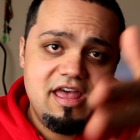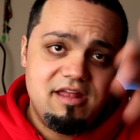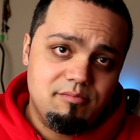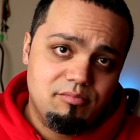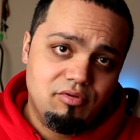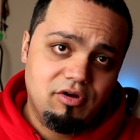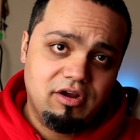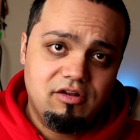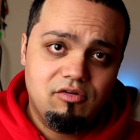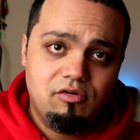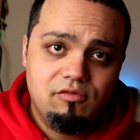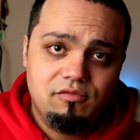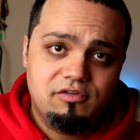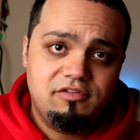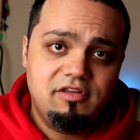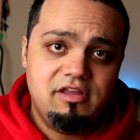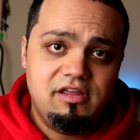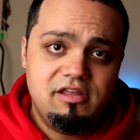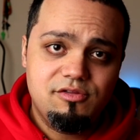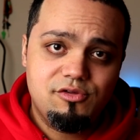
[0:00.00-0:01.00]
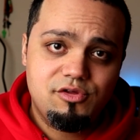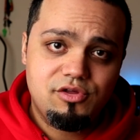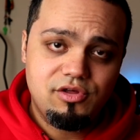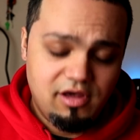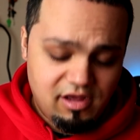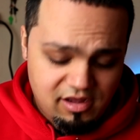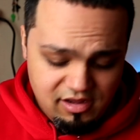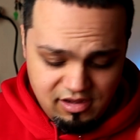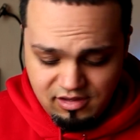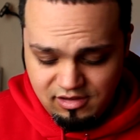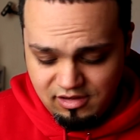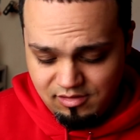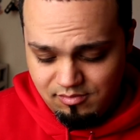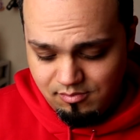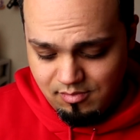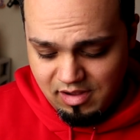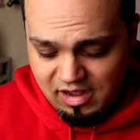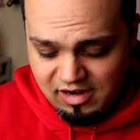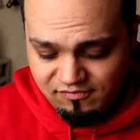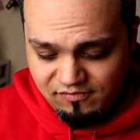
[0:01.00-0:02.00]
then bring it over to InShot and
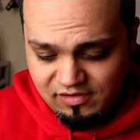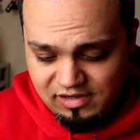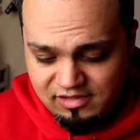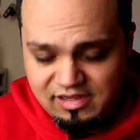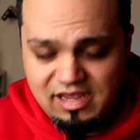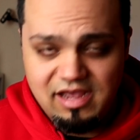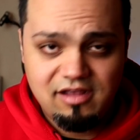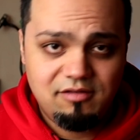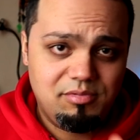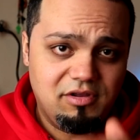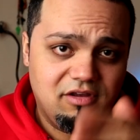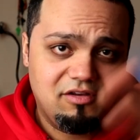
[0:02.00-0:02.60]
then modify that